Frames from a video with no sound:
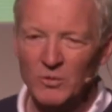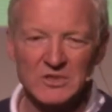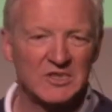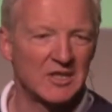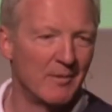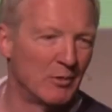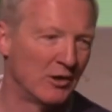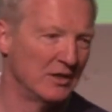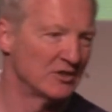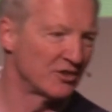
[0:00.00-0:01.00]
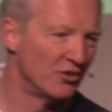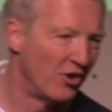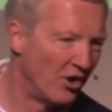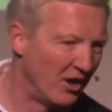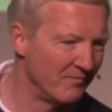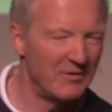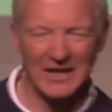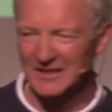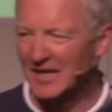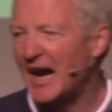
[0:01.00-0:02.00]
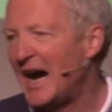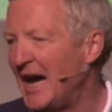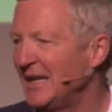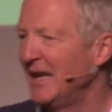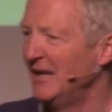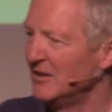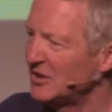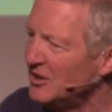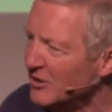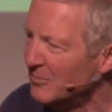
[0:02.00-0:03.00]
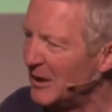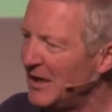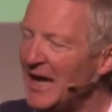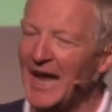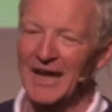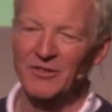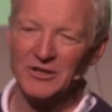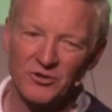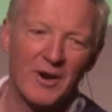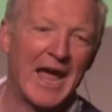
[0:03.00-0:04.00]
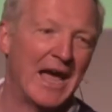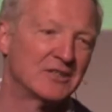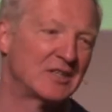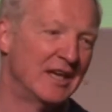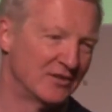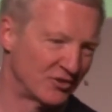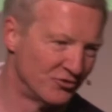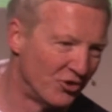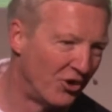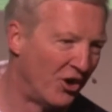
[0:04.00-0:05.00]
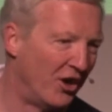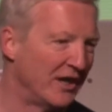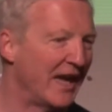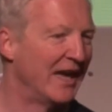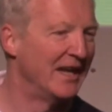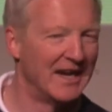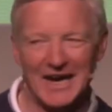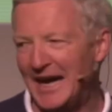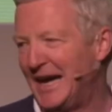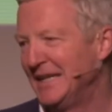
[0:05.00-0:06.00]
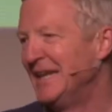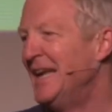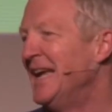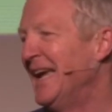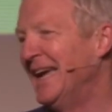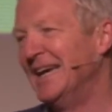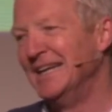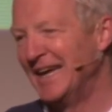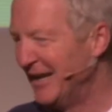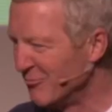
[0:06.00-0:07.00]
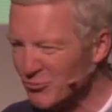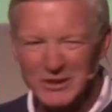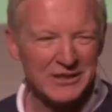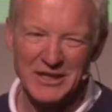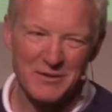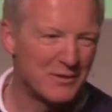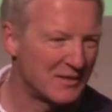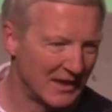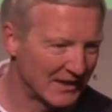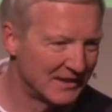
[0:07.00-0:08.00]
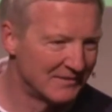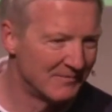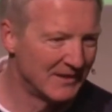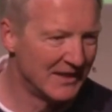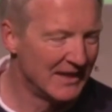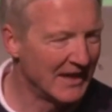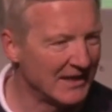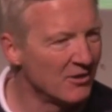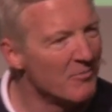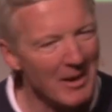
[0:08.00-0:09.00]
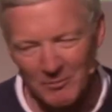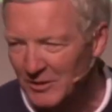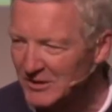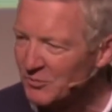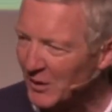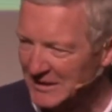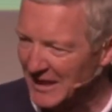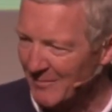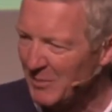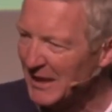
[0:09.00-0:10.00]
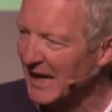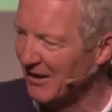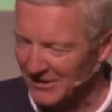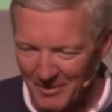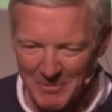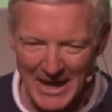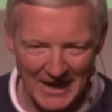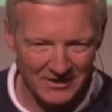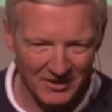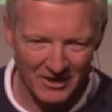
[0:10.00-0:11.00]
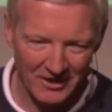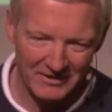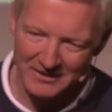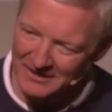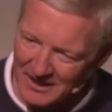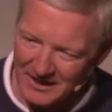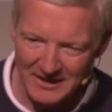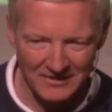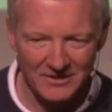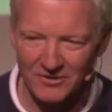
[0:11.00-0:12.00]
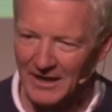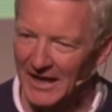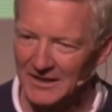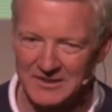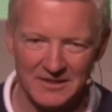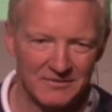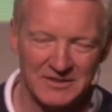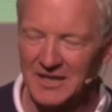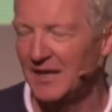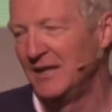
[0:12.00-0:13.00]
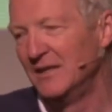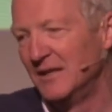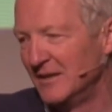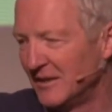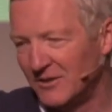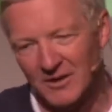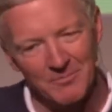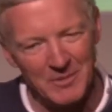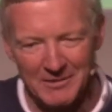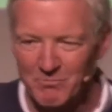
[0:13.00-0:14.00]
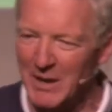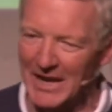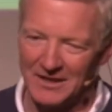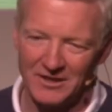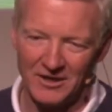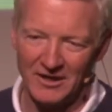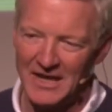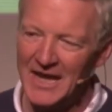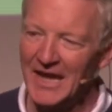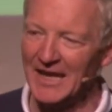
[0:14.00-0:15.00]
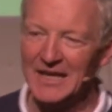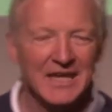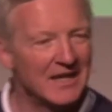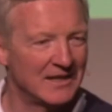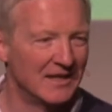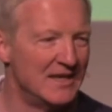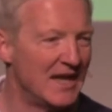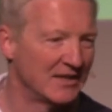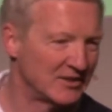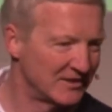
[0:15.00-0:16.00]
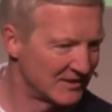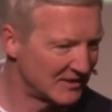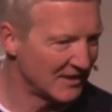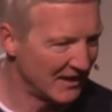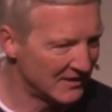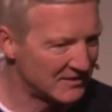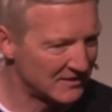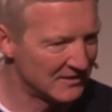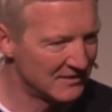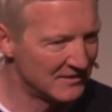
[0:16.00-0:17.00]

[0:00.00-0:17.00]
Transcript: summer is long, it's hot and it's humid, and the grass gets long and hot and, and really thick. And I can remember this one time being out in the backyard cutting the grass, and I was cutting the, the great big backyard and hit a nest of snakes.